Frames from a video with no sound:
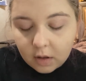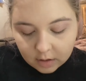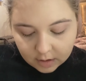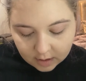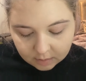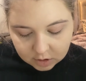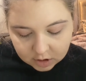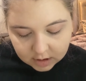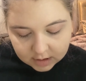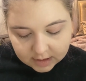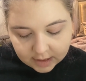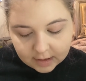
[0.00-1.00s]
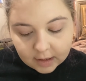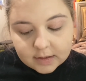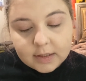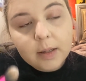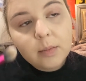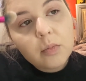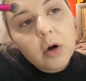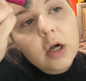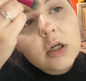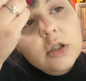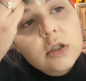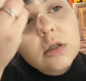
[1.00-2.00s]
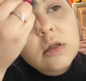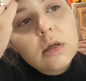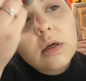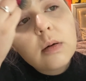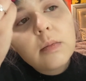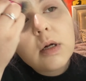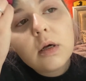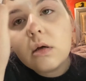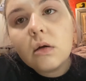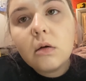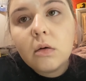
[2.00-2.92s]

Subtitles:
And then I'm just going to take that same brush and I'm going to